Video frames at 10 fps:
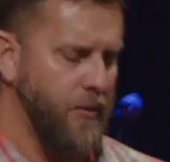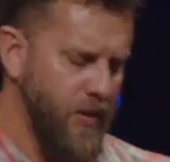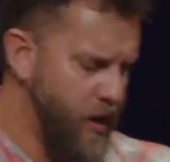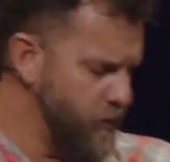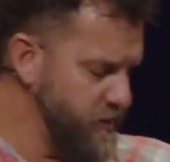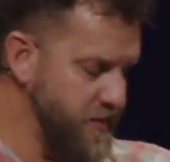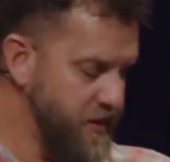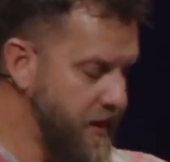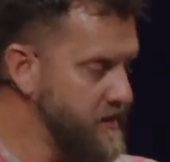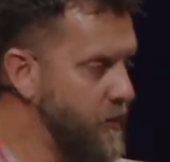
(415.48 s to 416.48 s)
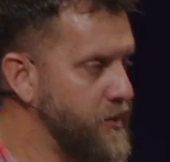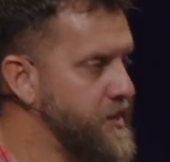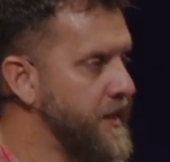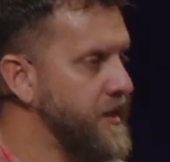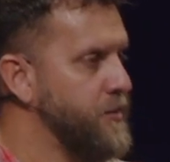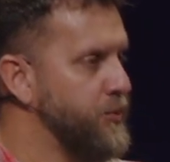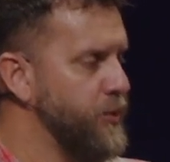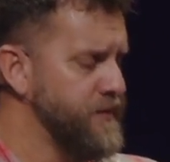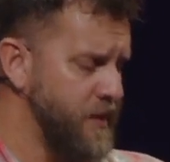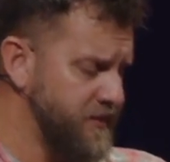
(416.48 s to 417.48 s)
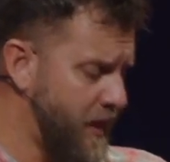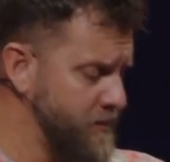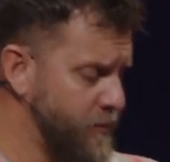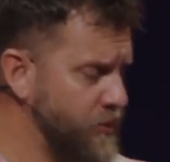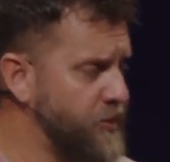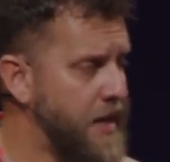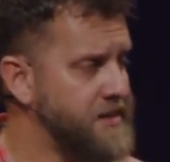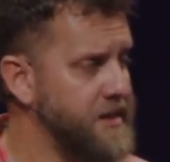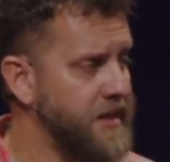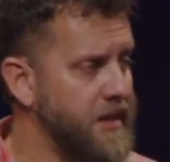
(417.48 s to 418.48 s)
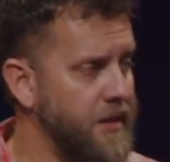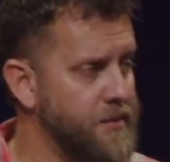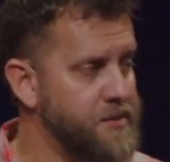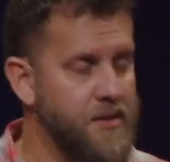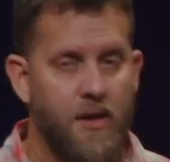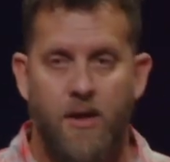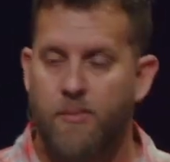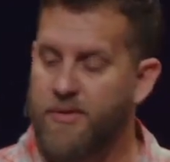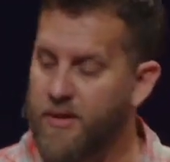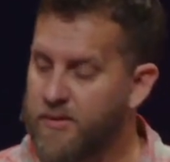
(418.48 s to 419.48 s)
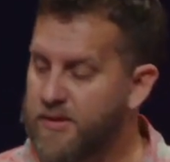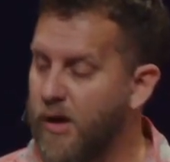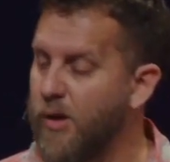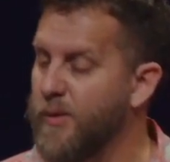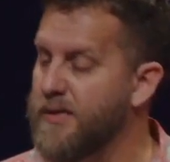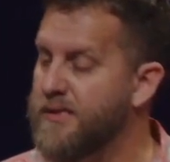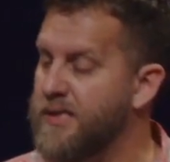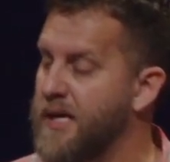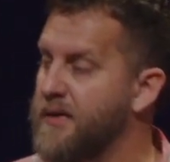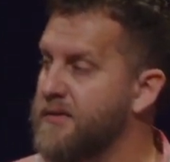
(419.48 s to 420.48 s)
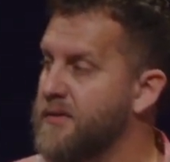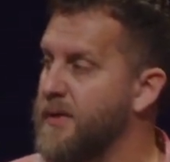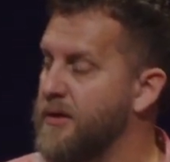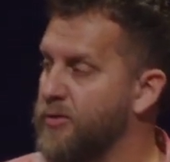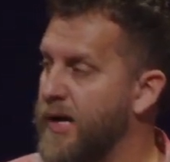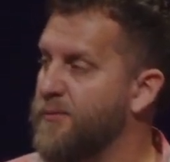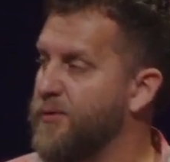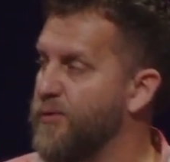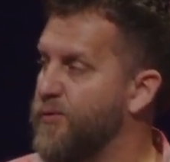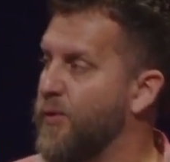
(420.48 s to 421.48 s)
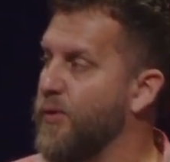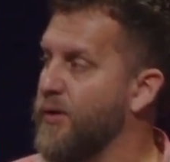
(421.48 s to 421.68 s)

always be things I wish I can improve, sometimes more drastic than others, but there is always things to be grateful for